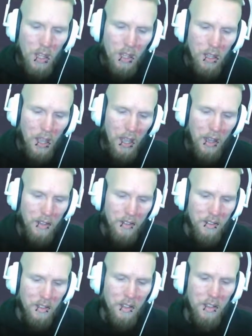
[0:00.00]

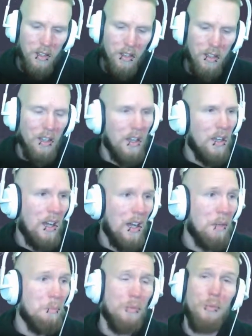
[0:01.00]
and
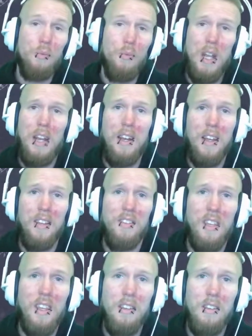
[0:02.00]
I'm really
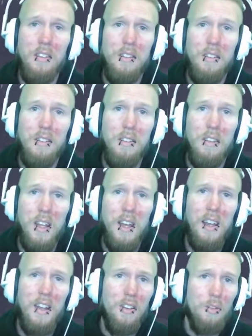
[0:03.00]
lazy,
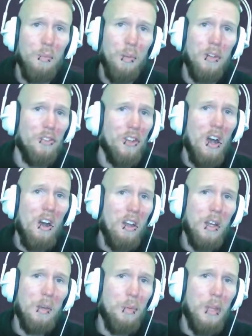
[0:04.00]
and I don't want to
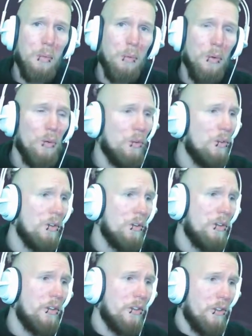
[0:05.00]
hire people
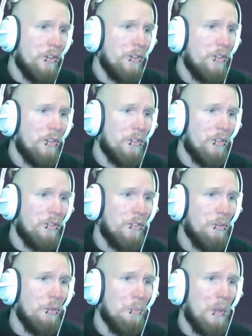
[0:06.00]

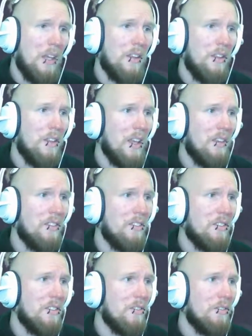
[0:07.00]
to make
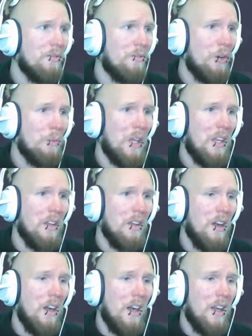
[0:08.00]
things for me.
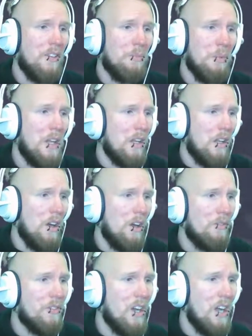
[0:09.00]
I spend a lot
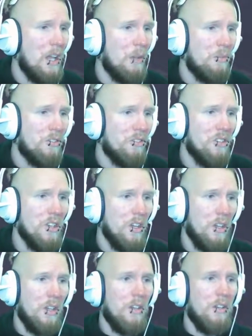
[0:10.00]
of times
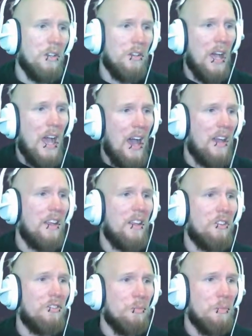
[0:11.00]
adding
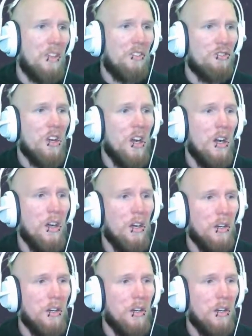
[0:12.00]
some extra